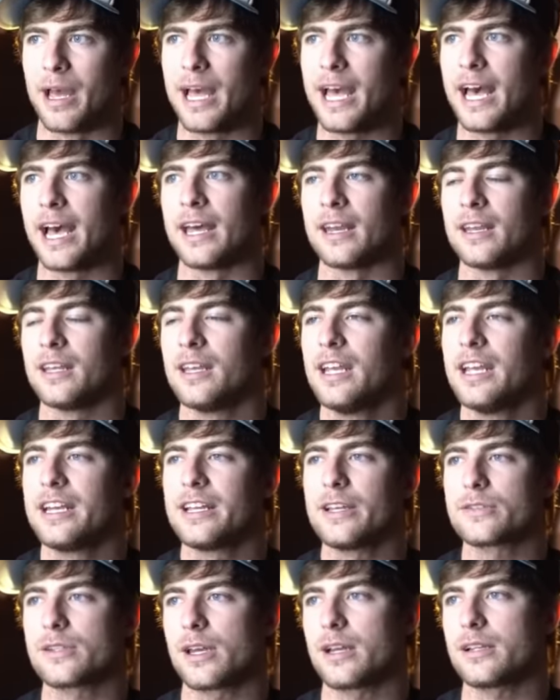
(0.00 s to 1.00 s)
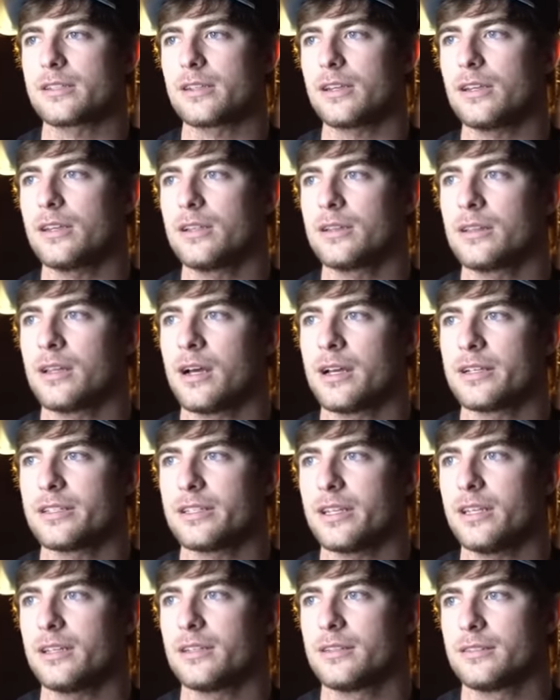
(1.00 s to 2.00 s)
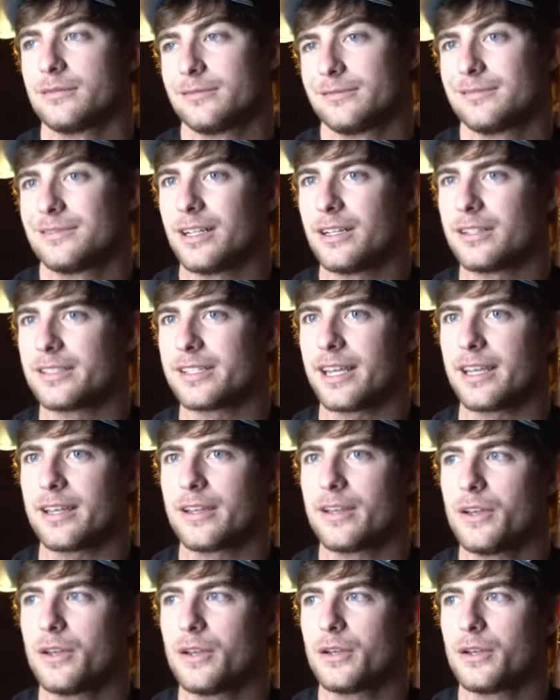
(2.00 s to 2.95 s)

bad. And he goes, I saw you launch it. I was like,